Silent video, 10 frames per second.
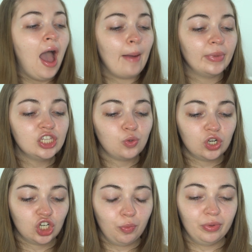I'm going to
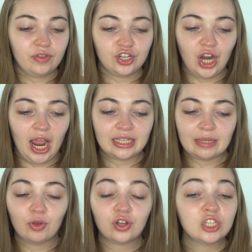swatch a couple of the shades.
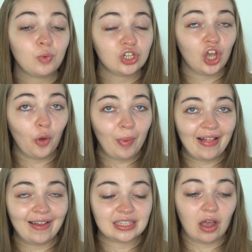I'm not going to swatch the whole
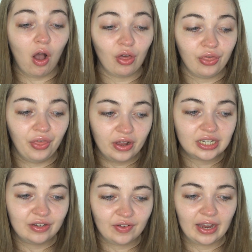palette as there are
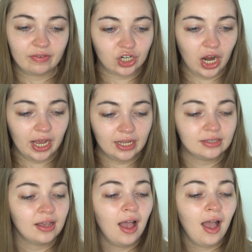35
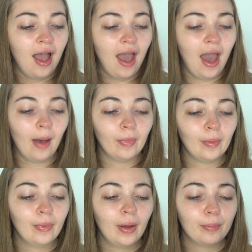shades.
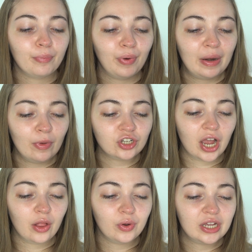Pretty much I
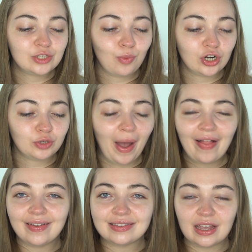only swatch
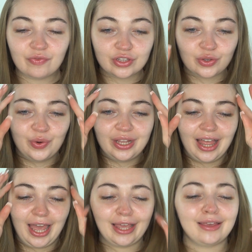palettes if there's only
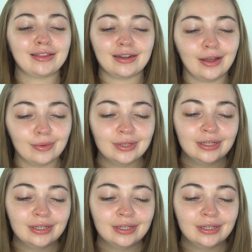like, I don't know,